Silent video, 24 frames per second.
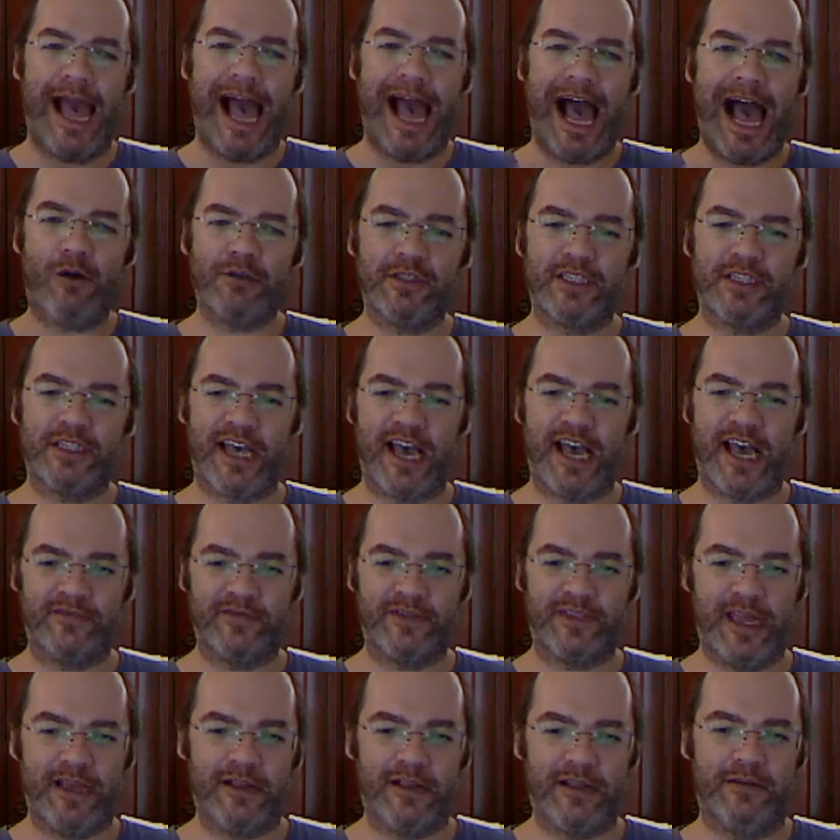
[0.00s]
outside of
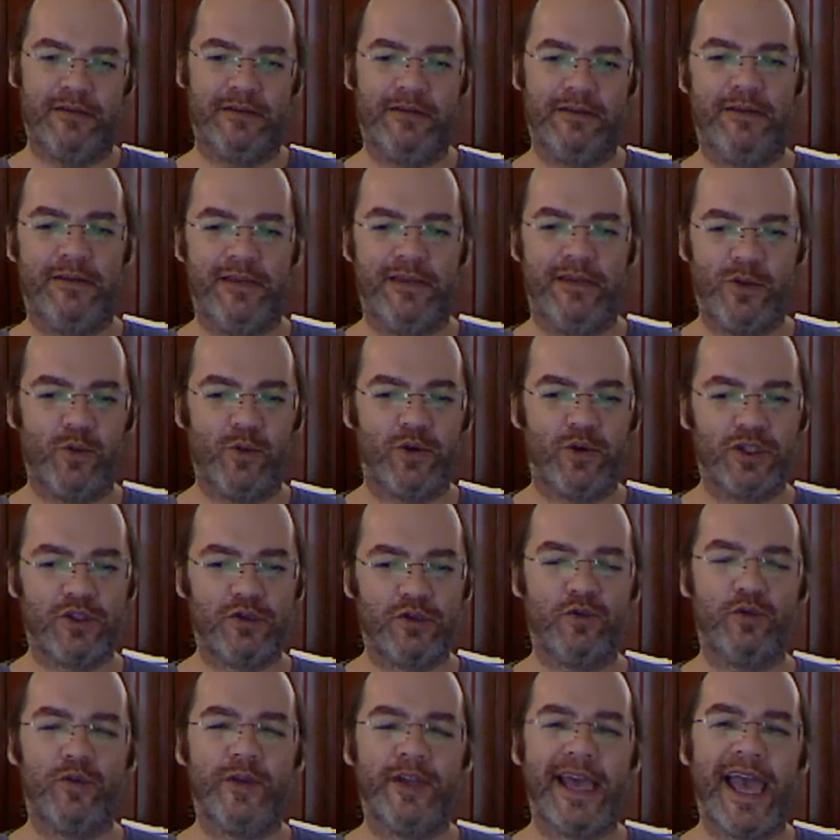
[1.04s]
cells in what's
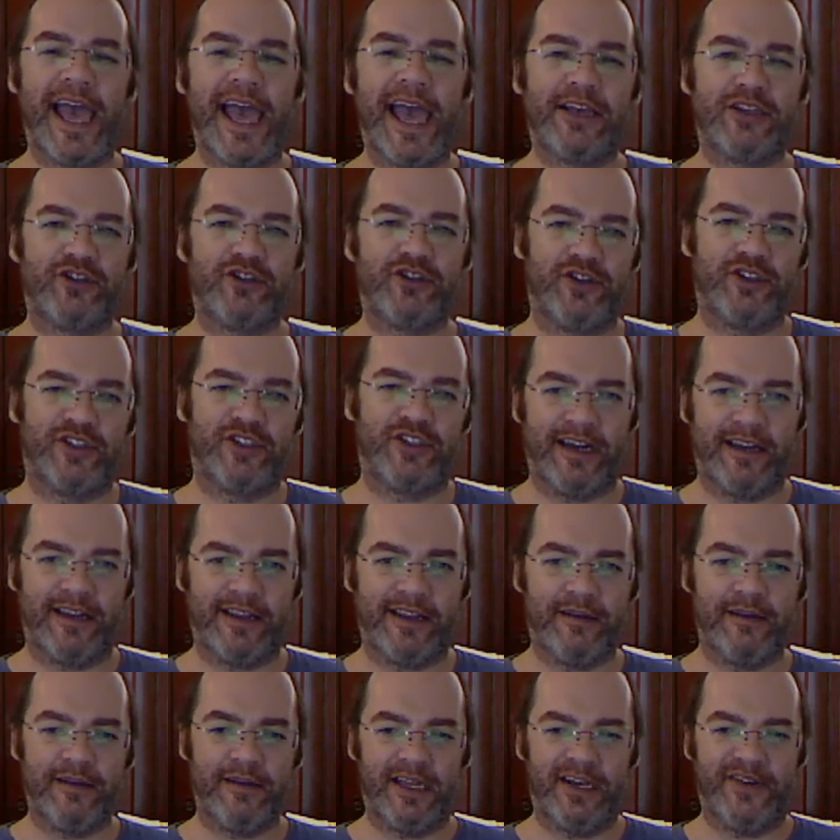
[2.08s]
called the
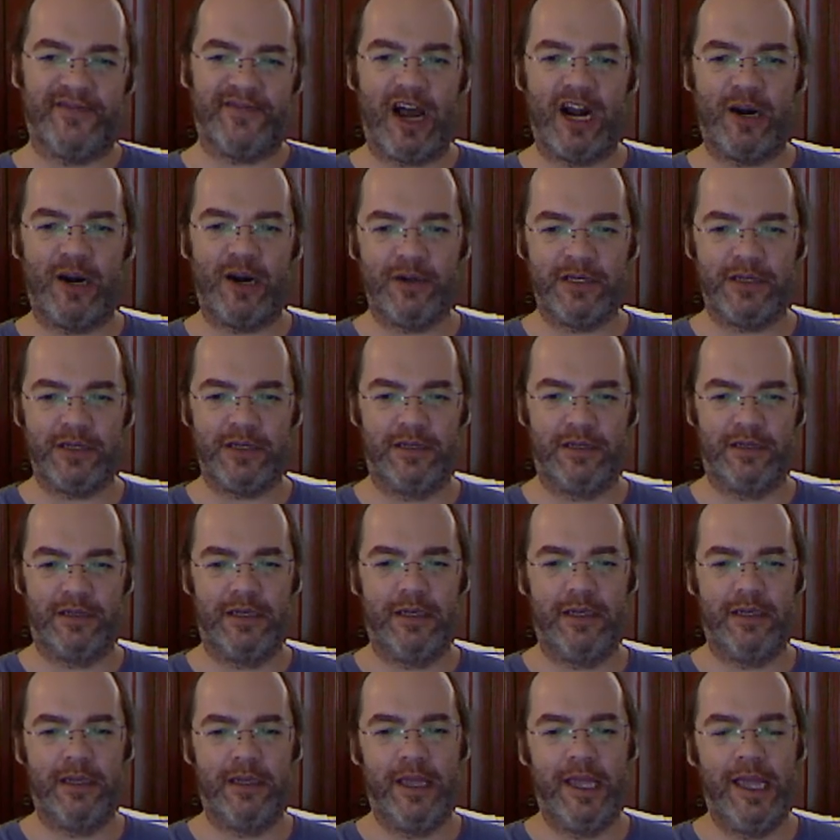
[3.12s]
extracellular environment,
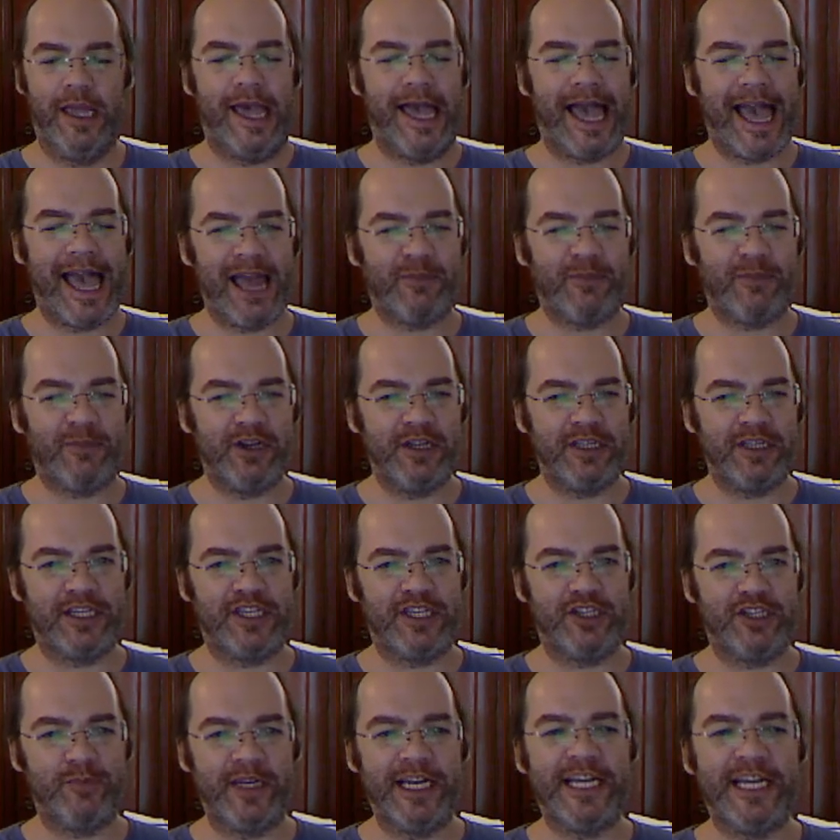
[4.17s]
and we
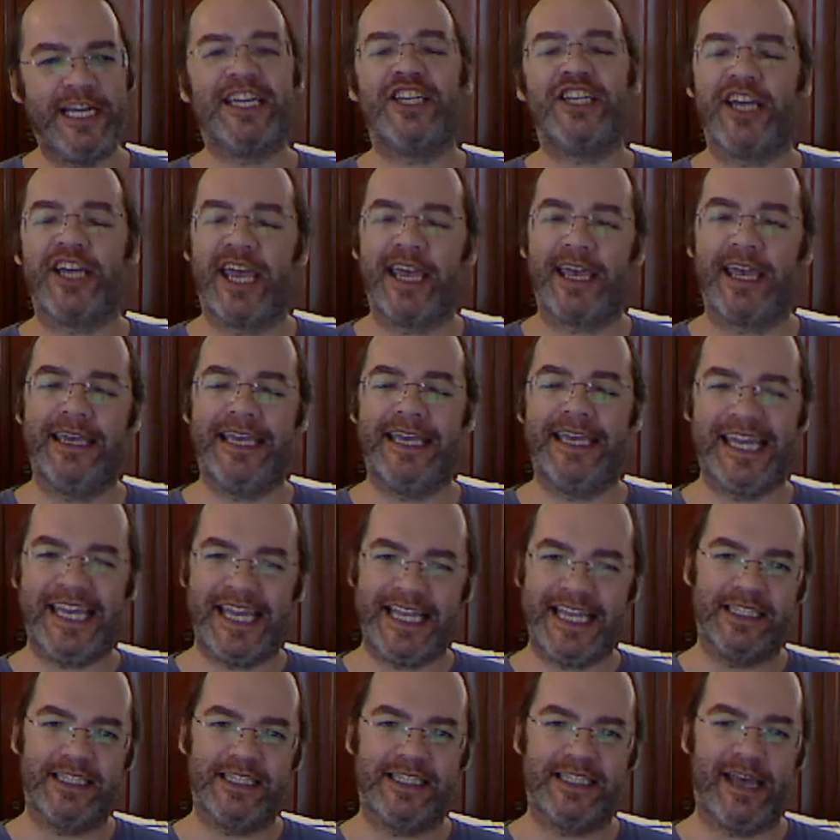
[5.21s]
need to check
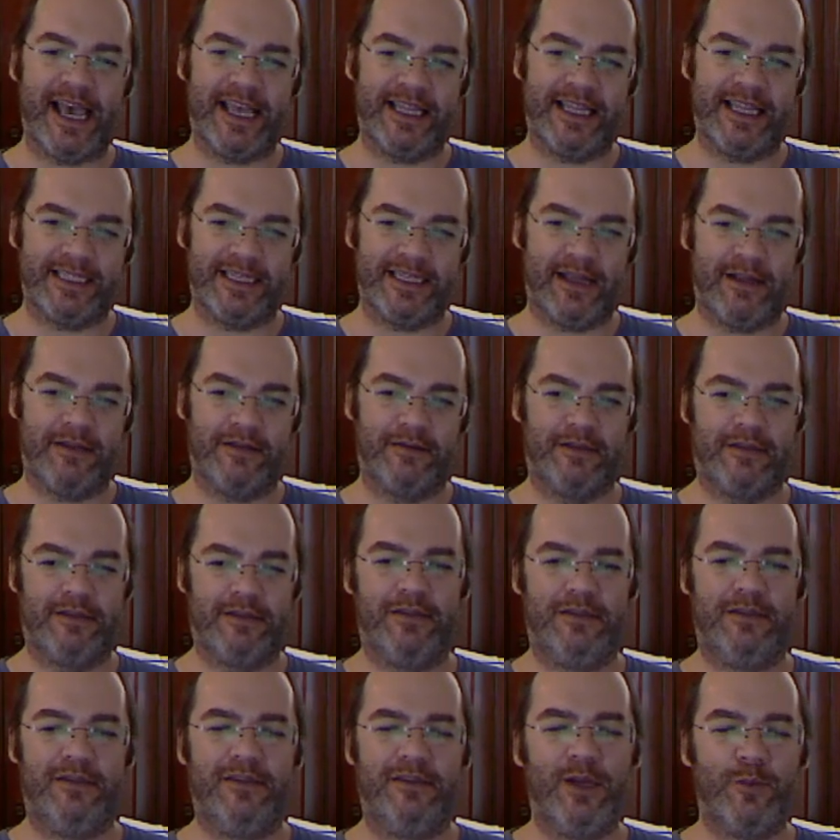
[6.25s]
inside cells
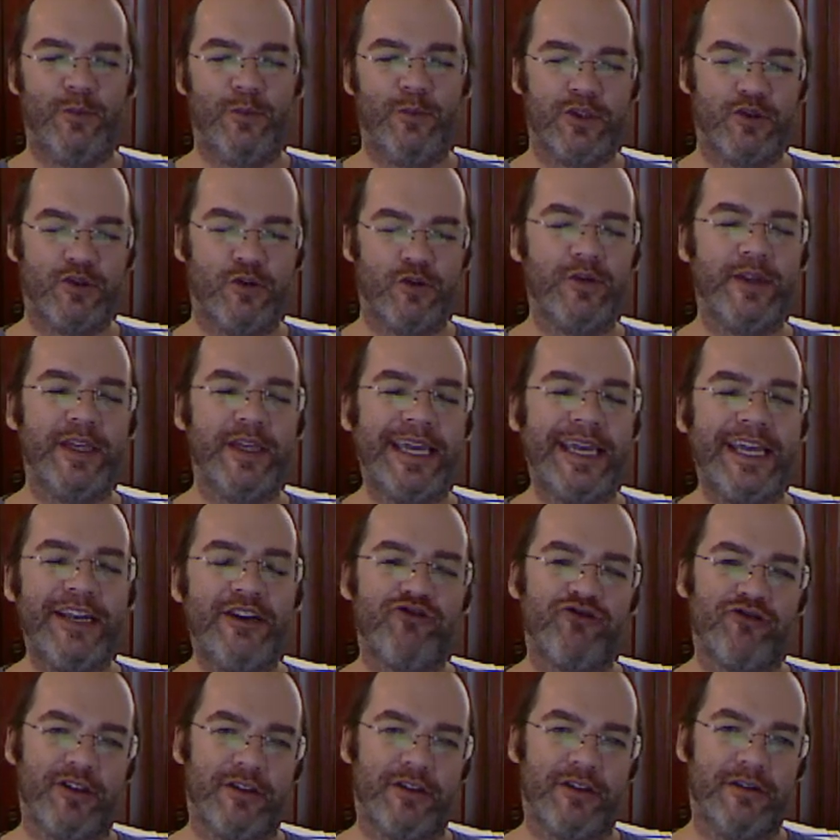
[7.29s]
in what's called the
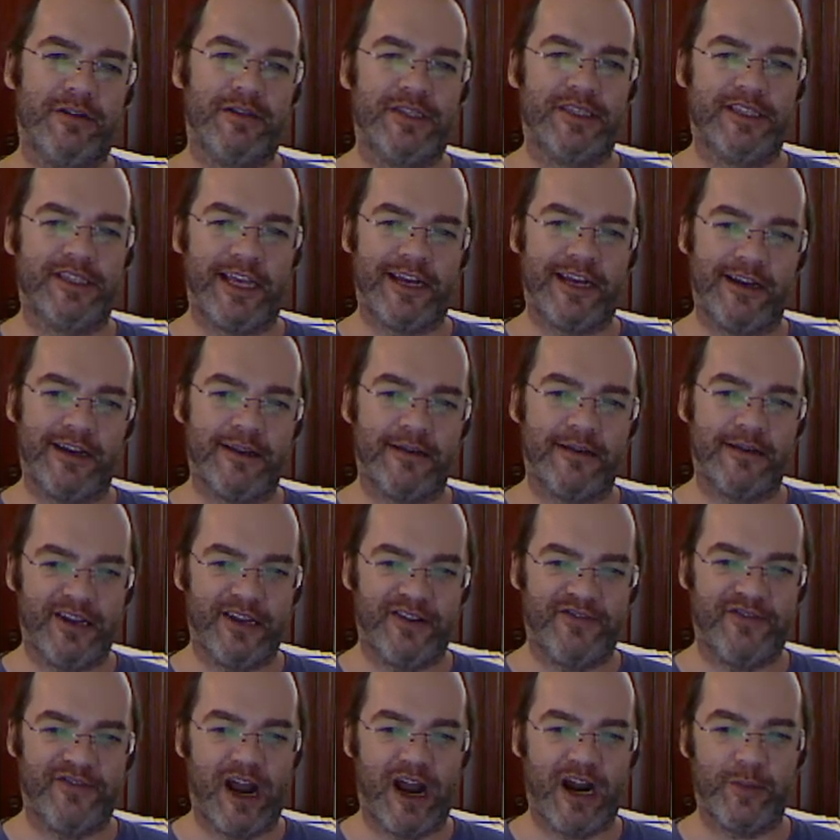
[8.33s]
intracellular
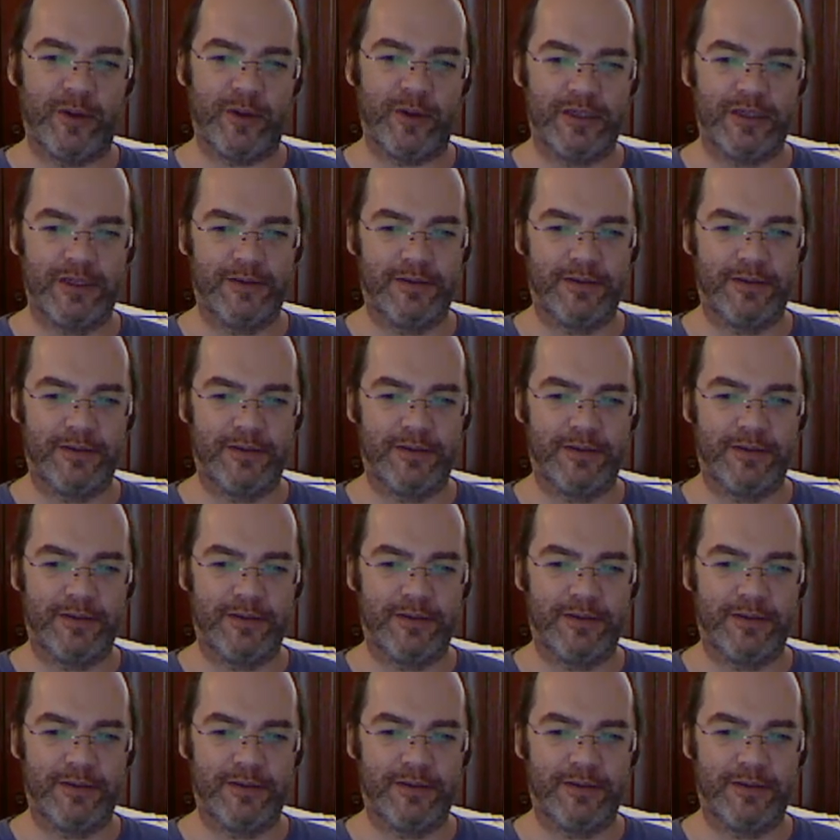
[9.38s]
environment.